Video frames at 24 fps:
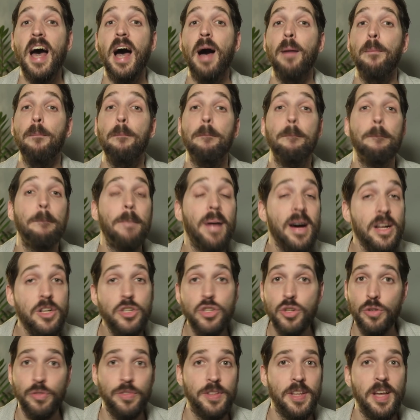a
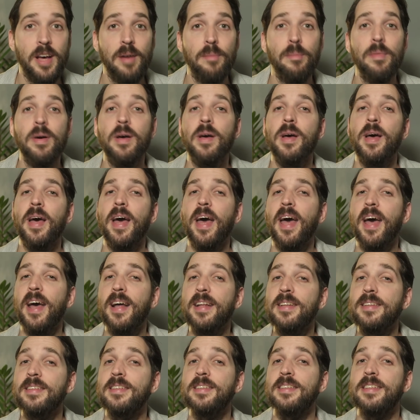bunch of them,
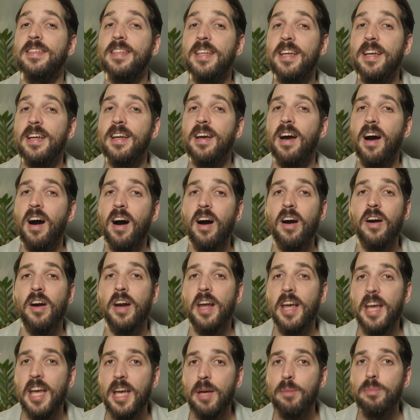and they
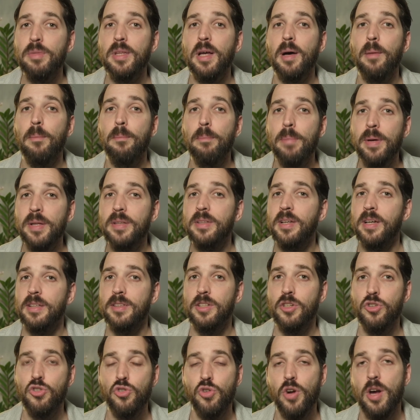are aimed a bit at
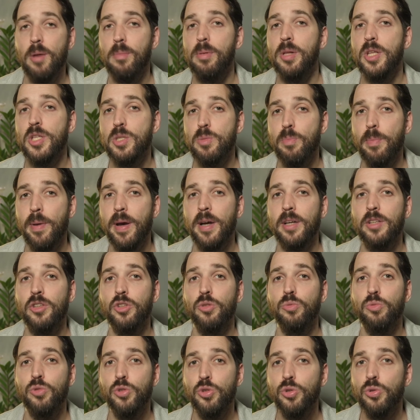the treble
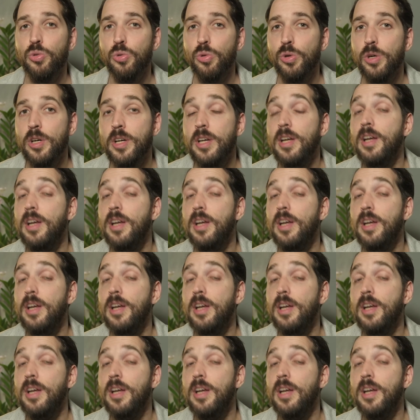spectrum too,